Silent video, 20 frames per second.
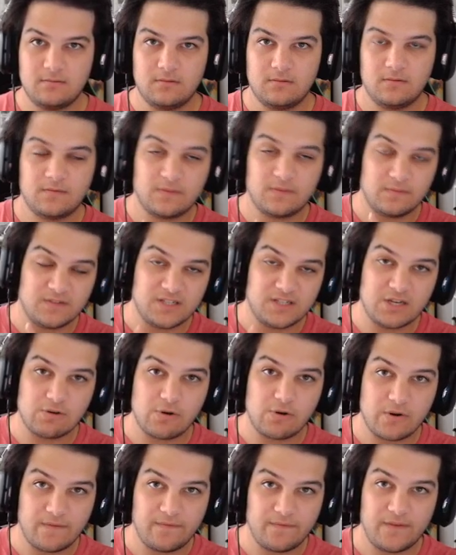from
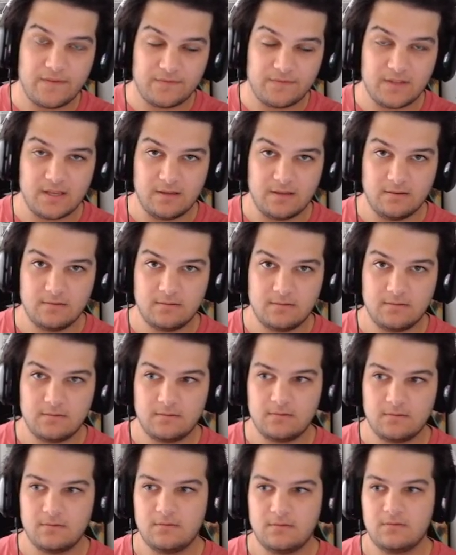0 to 50.
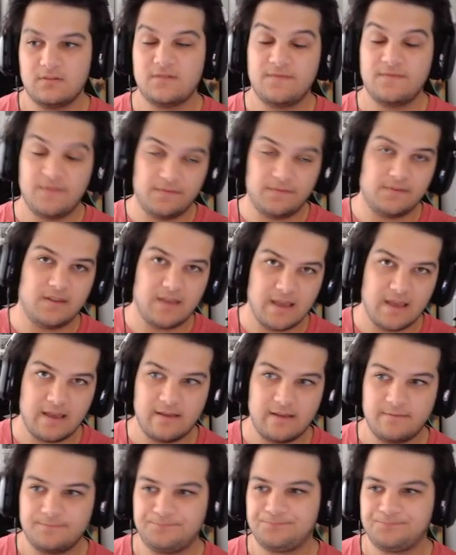It's 50k.